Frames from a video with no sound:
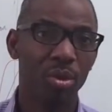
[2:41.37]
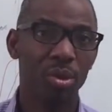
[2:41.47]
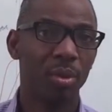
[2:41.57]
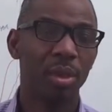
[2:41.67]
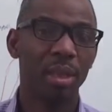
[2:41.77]
runs
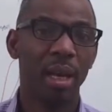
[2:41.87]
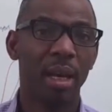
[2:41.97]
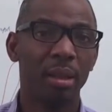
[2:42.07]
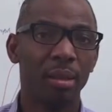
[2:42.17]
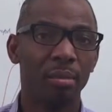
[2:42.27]
through
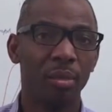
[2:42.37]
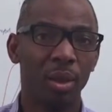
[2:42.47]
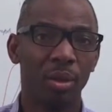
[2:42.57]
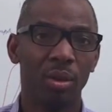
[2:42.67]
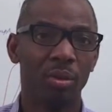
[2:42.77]
entire
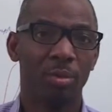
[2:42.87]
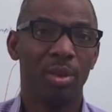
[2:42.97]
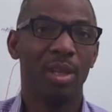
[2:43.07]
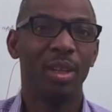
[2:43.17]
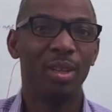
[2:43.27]

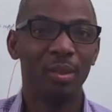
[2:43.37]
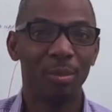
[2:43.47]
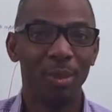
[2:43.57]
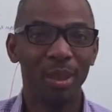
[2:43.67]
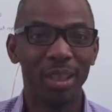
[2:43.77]
100% of the
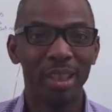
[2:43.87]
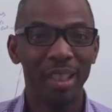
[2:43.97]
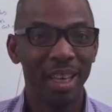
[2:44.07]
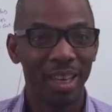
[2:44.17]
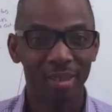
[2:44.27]
body,
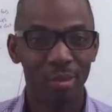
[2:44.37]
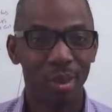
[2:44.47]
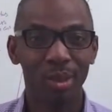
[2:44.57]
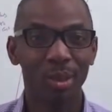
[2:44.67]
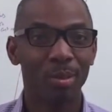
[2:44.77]
and the
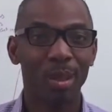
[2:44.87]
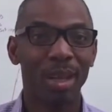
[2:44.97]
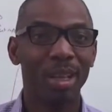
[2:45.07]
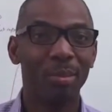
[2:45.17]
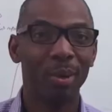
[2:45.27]
blood stops at
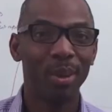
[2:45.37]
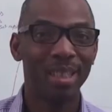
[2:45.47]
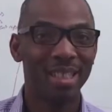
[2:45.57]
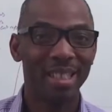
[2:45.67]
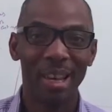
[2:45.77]
any point
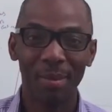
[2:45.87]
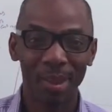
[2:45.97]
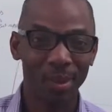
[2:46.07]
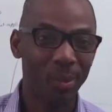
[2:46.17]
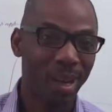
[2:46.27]
in time
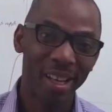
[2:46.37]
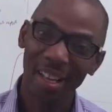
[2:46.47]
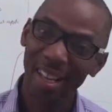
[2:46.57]
anywhere.